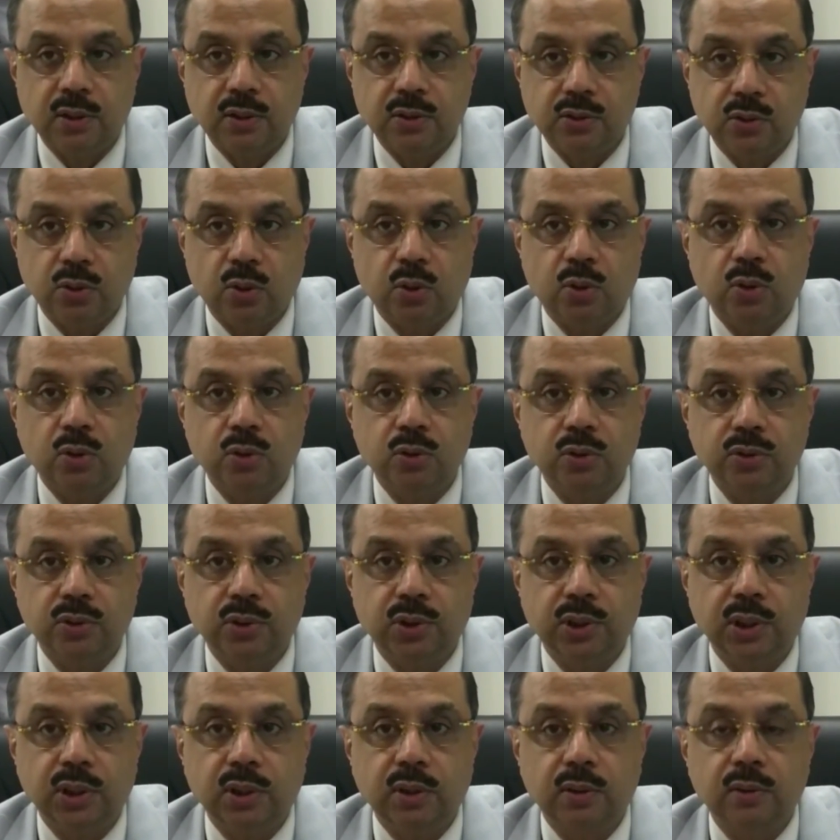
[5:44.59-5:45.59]
So
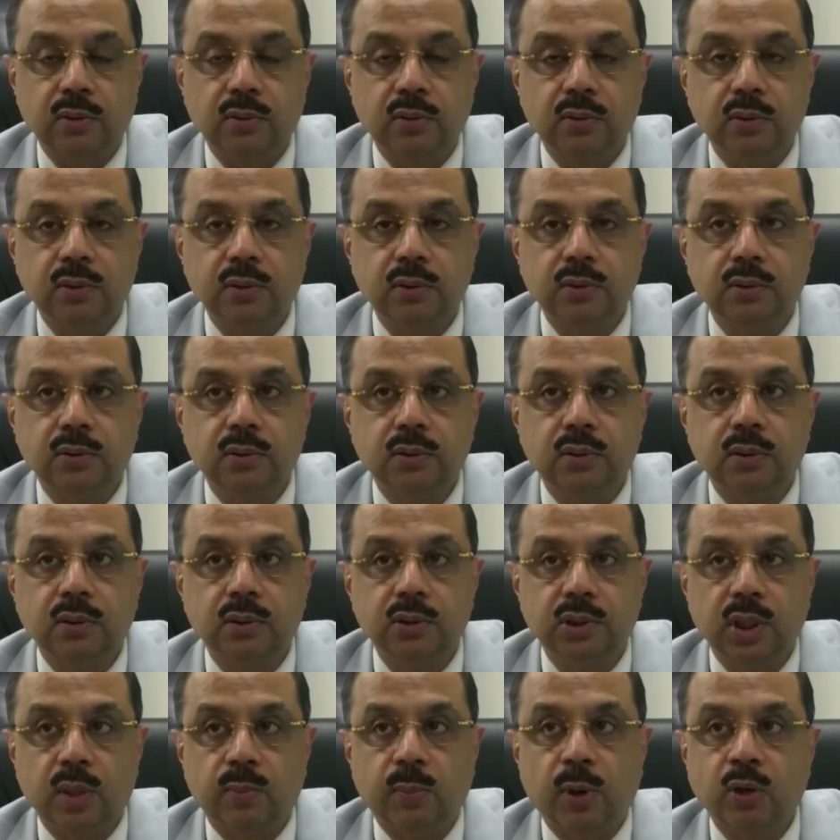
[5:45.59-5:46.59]
the
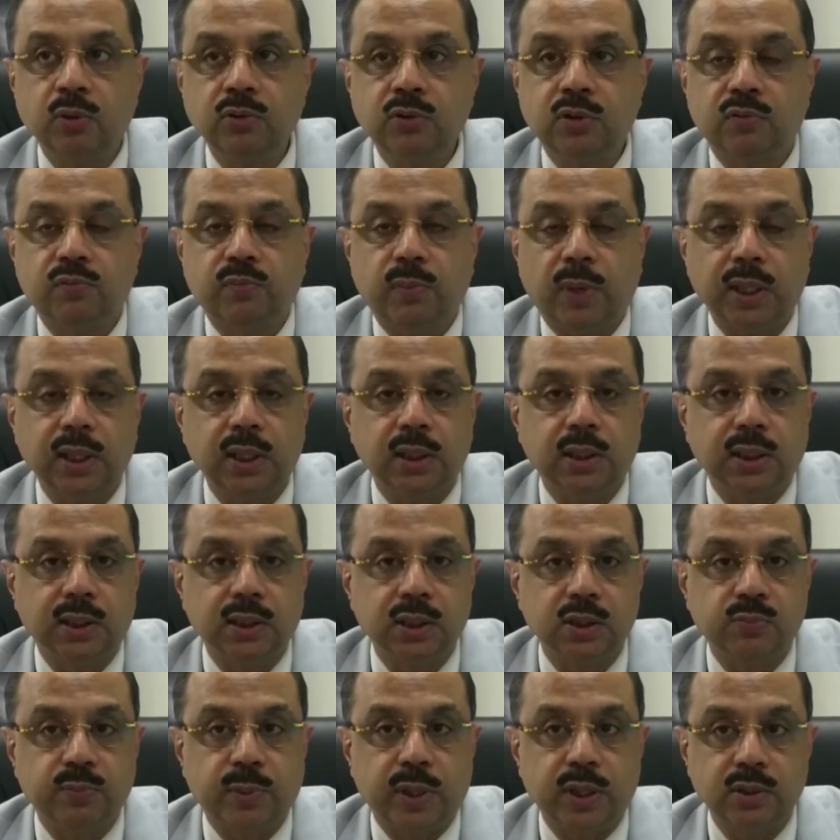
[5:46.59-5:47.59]
amount of money that
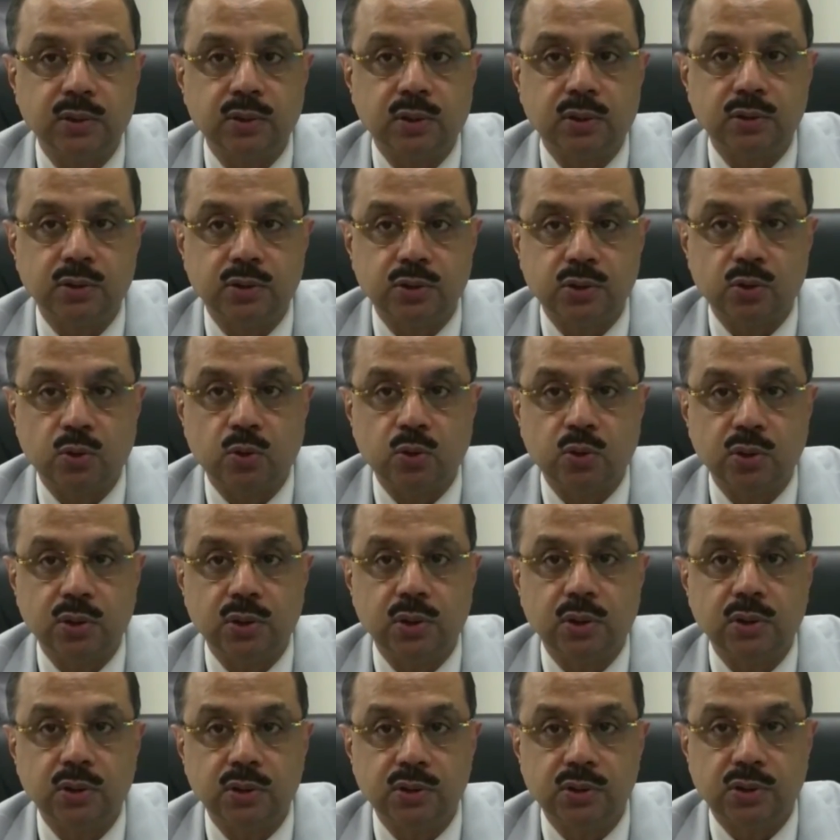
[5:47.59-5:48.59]
is spent on stroke
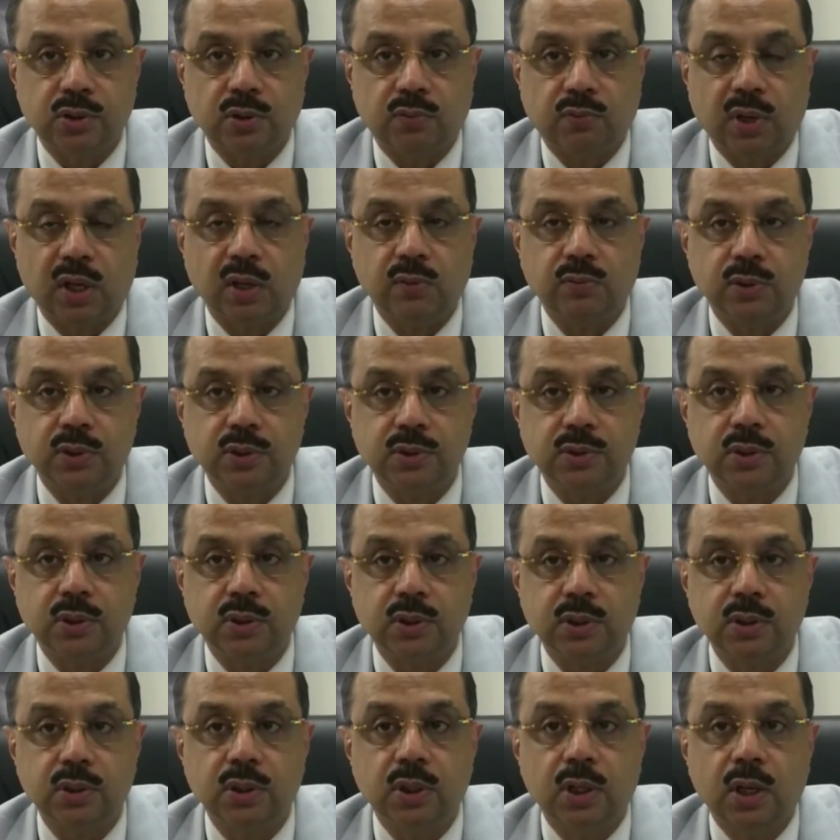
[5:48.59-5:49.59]
survivors
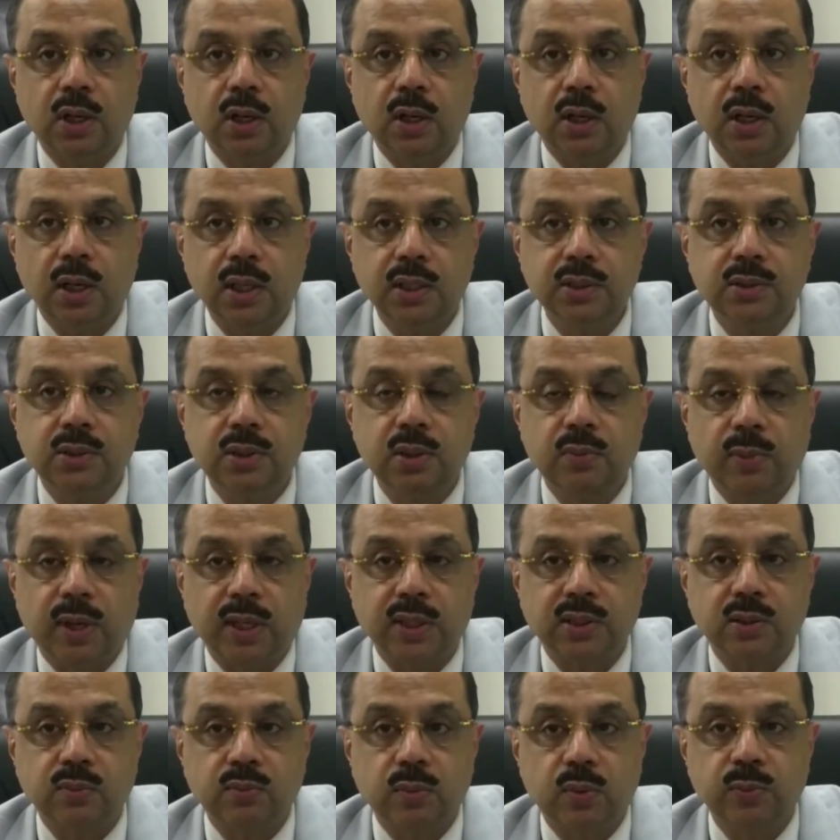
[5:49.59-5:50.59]
is the
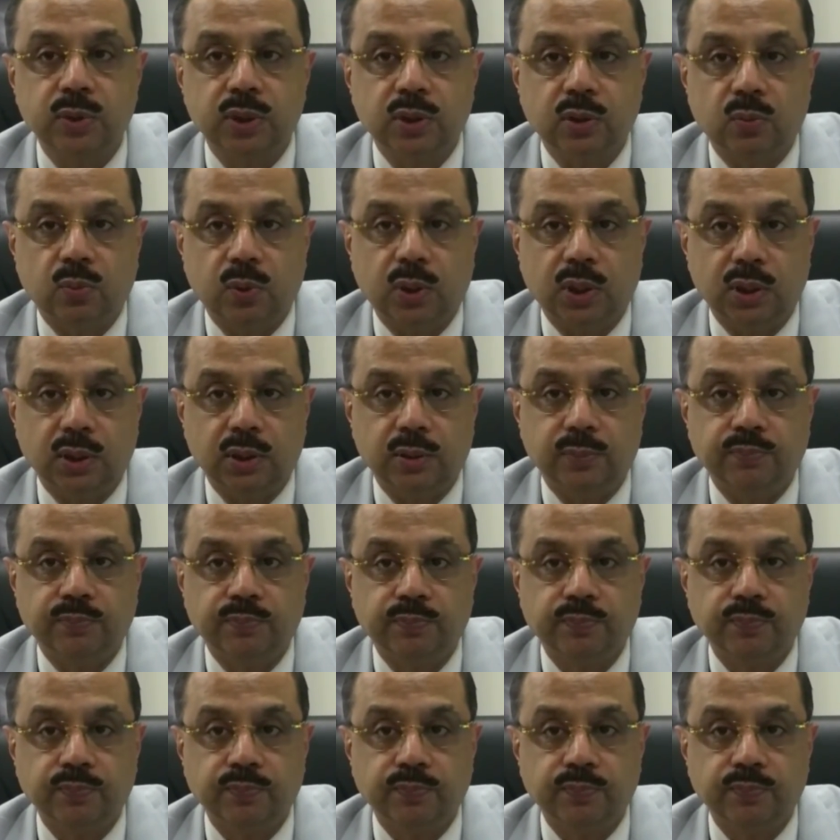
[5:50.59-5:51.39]
maximum in the world.